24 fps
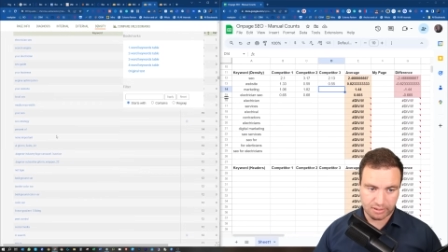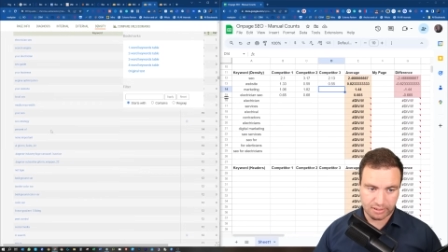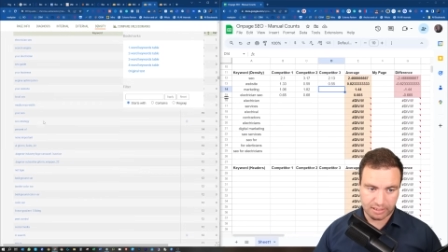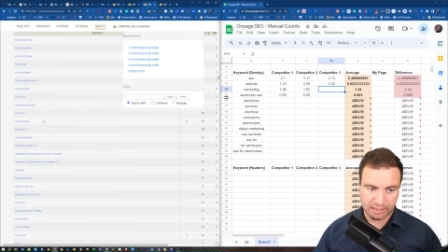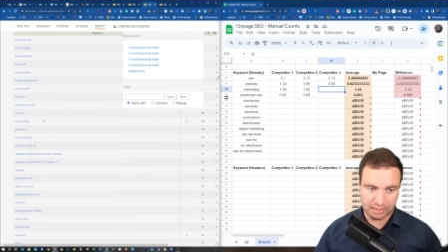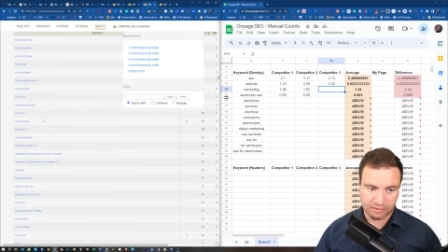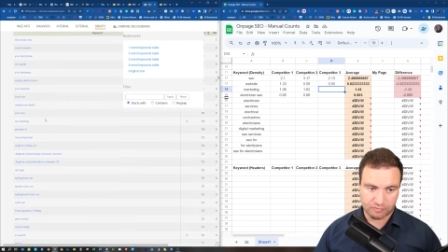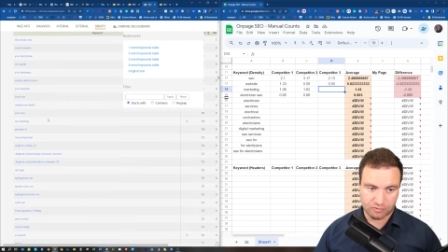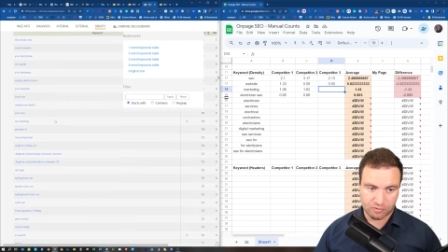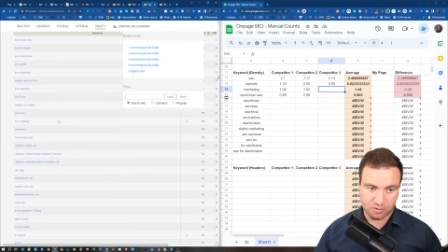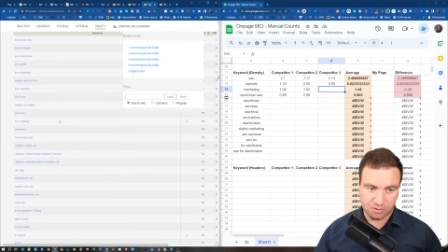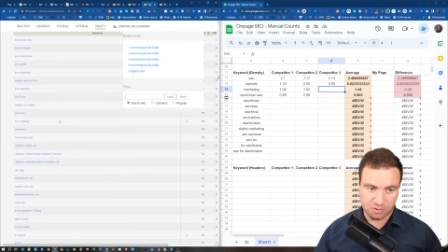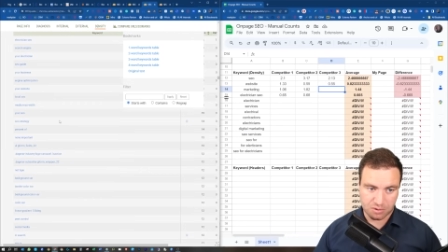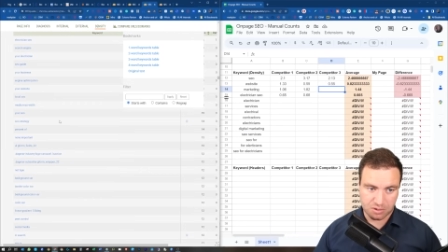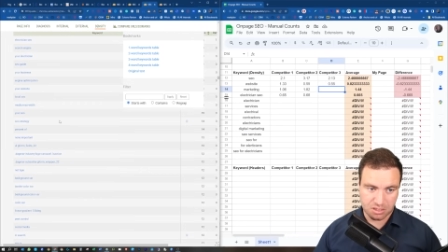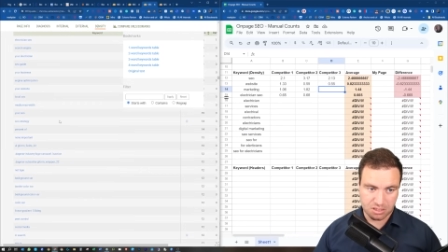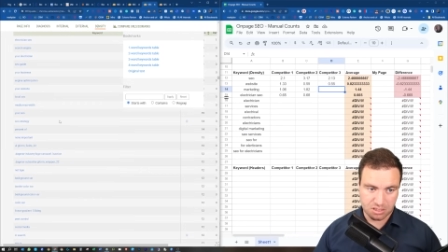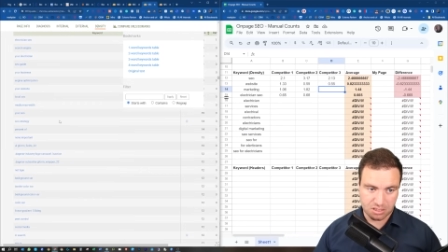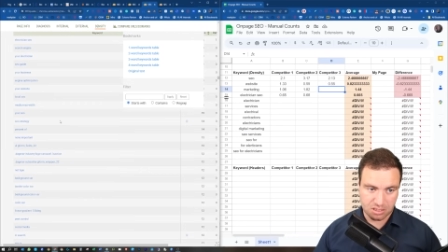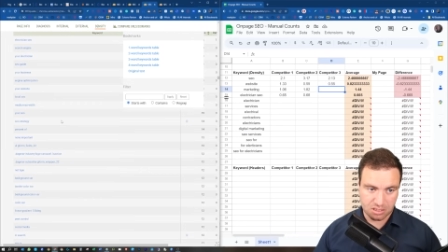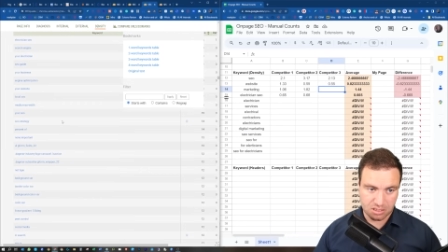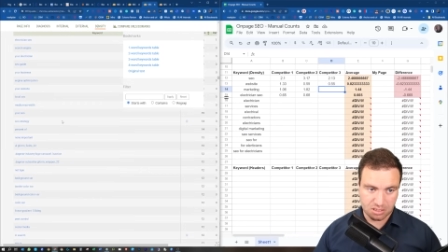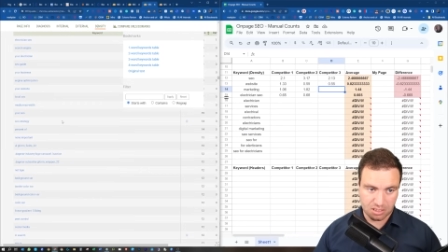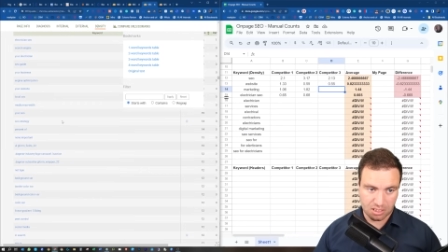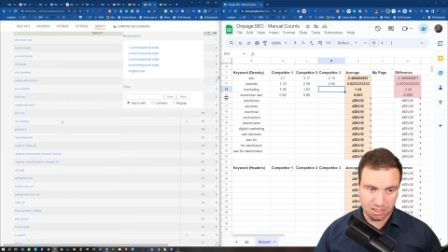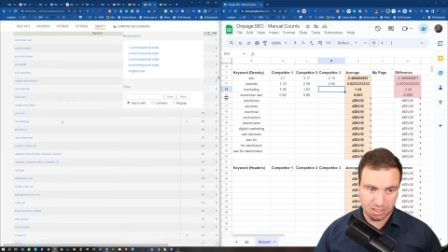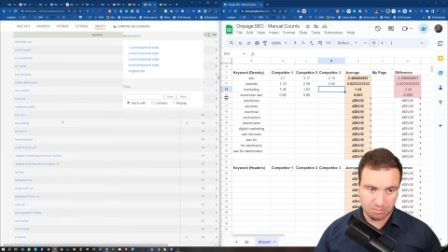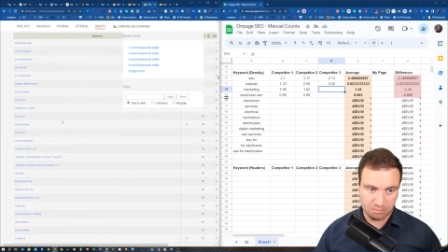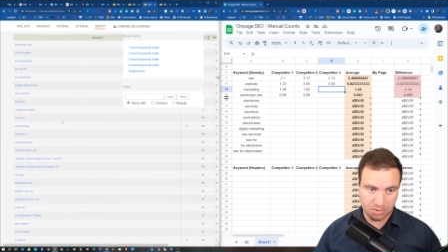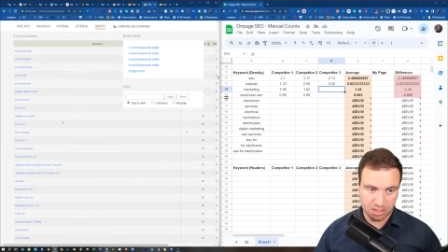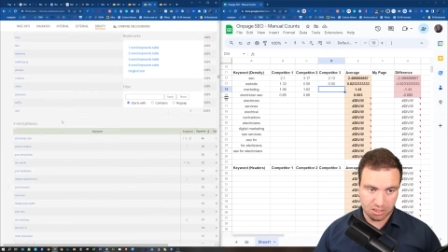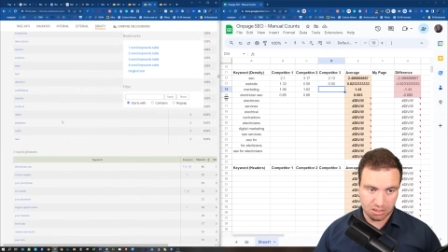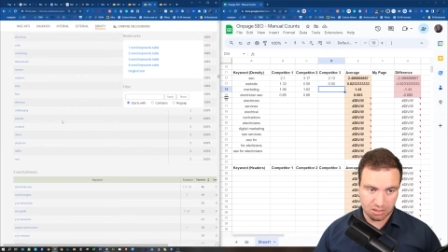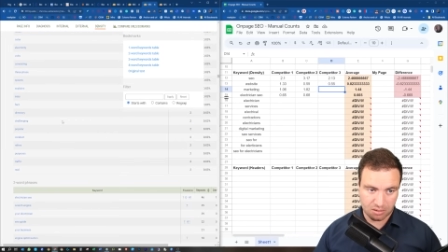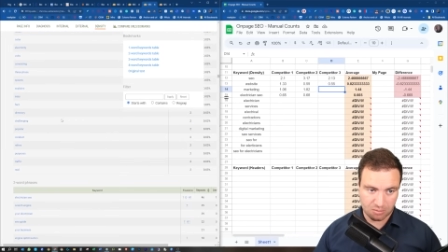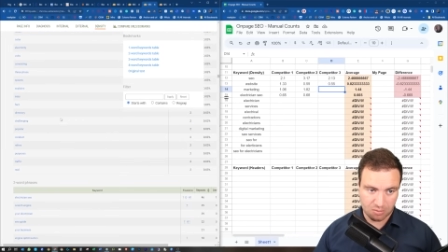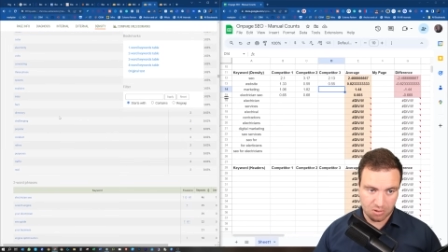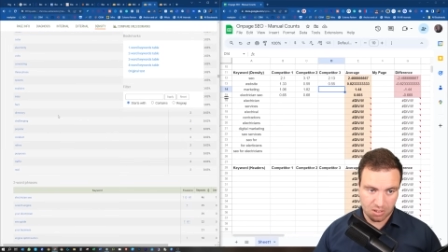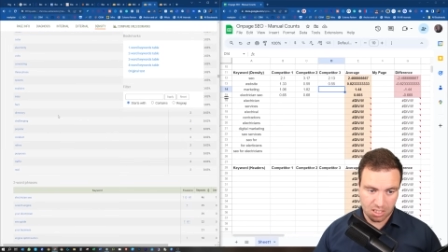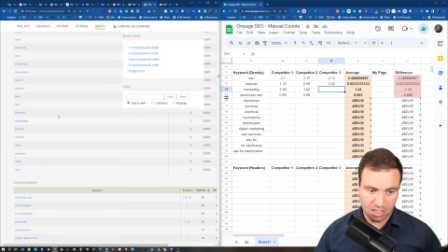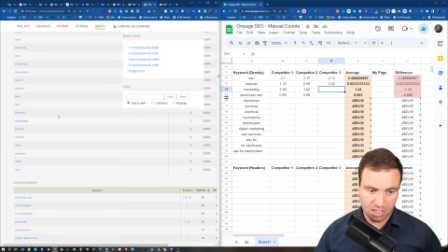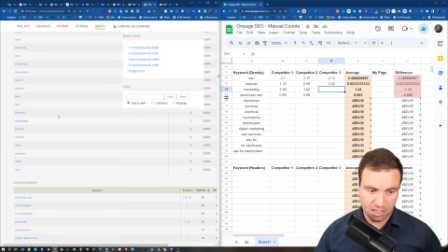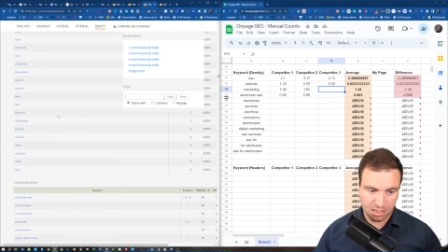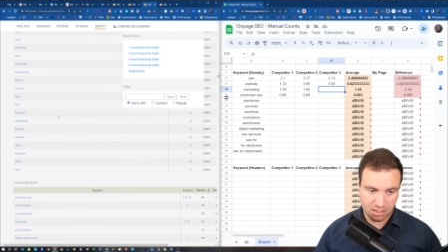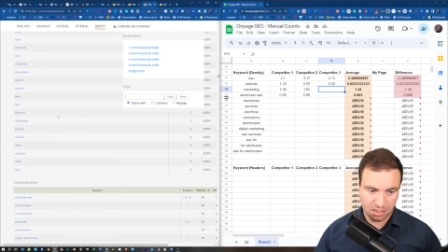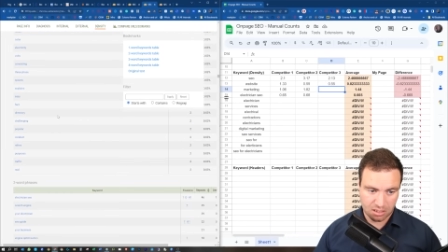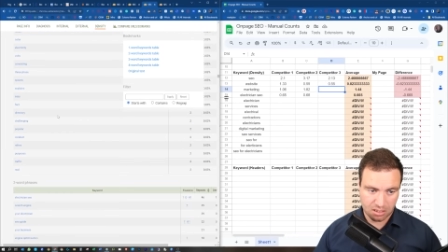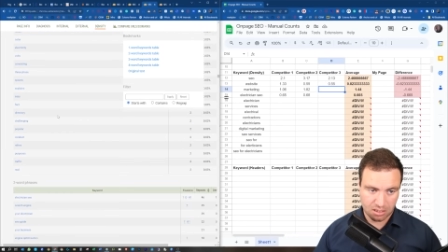Of course, this is going to be in the
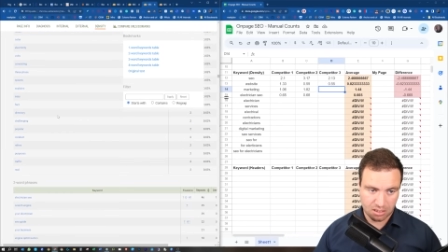way.